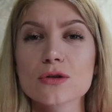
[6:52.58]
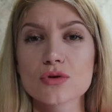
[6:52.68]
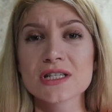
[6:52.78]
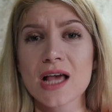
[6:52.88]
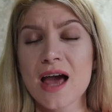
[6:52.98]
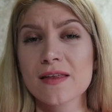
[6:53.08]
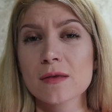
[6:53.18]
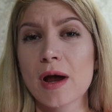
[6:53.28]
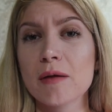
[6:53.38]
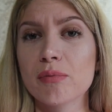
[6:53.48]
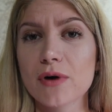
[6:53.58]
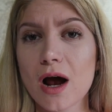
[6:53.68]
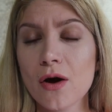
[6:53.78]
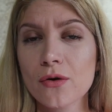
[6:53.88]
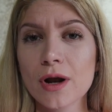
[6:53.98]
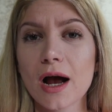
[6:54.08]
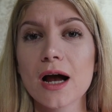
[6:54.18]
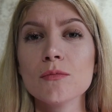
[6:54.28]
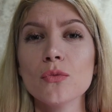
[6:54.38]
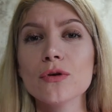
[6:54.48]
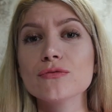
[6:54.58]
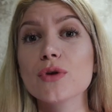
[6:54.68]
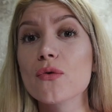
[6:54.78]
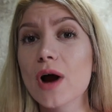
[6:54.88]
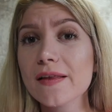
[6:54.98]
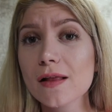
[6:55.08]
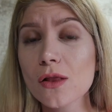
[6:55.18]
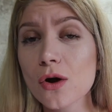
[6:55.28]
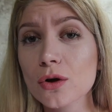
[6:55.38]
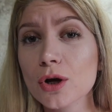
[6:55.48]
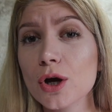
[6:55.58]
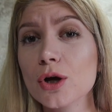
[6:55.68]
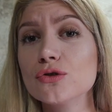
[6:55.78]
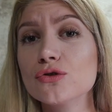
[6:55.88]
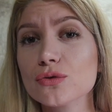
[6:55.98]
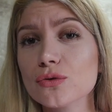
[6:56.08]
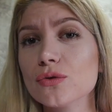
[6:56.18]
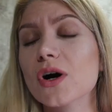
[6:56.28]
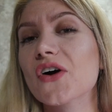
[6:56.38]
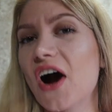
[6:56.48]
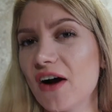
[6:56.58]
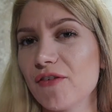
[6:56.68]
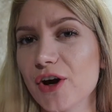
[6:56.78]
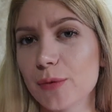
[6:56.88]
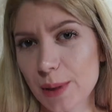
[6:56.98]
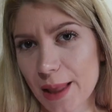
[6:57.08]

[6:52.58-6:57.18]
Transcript: As soon as I added my brown, I moved right along to caviar